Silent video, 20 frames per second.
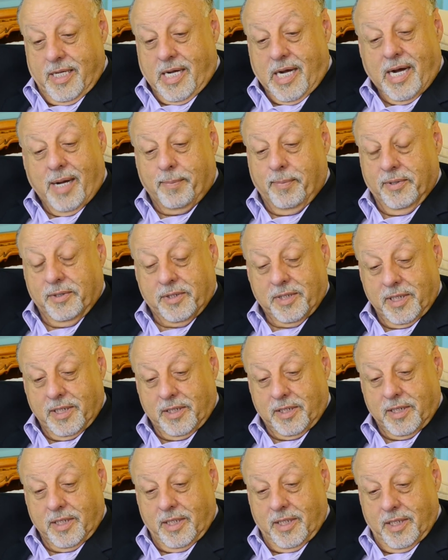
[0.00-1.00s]

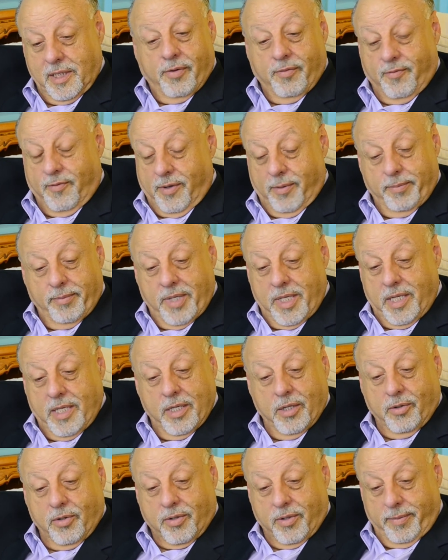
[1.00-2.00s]
opposition from
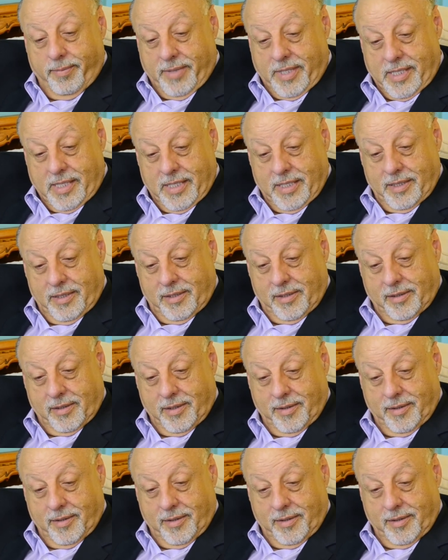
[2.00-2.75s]
mediocre minds.